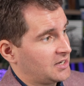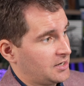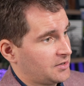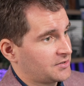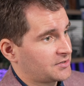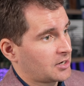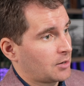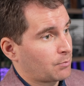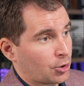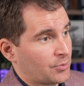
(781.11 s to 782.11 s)
is a
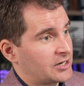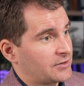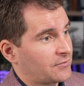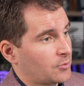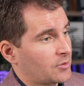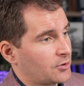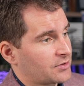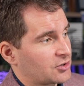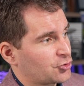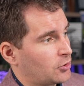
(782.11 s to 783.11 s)
permanent form of birth
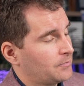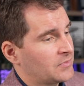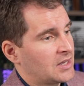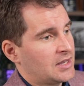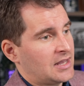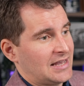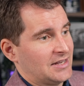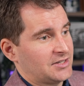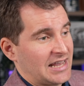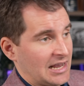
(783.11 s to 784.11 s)
control,
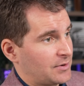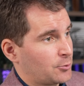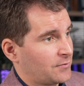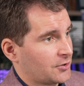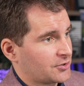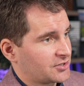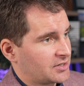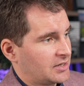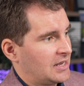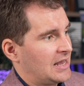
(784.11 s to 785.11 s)
it can't be reversed,
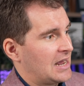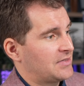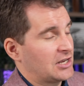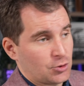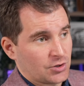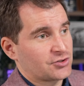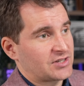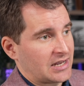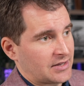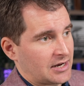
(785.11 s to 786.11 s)
and that you
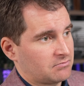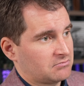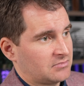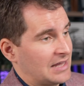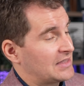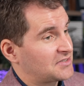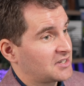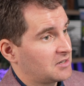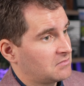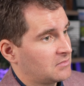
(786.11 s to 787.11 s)
understand that. And that's
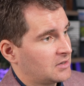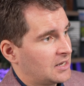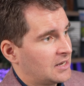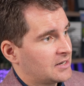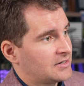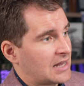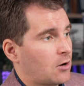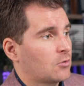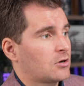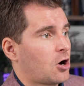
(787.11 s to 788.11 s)
it.
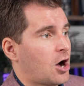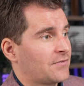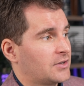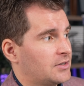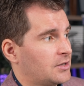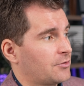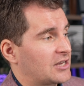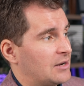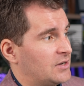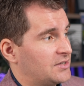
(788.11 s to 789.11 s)
Now, often there
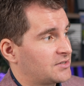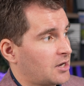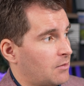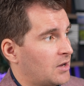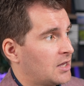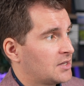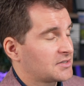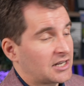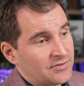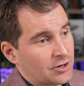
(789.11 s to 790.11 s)
can be some
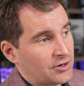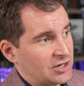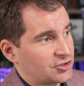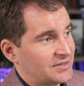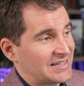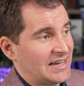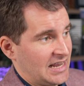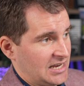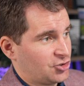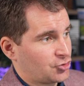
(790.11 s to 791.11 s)
slight variations in
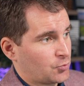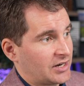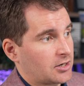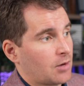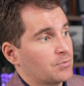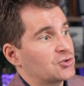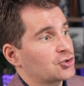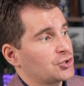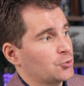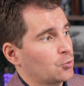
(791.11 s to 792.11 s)
age when it comes
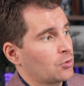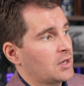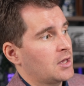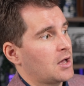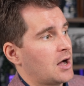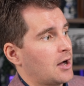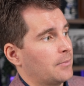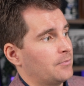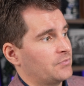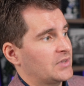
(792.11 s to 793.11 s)
to how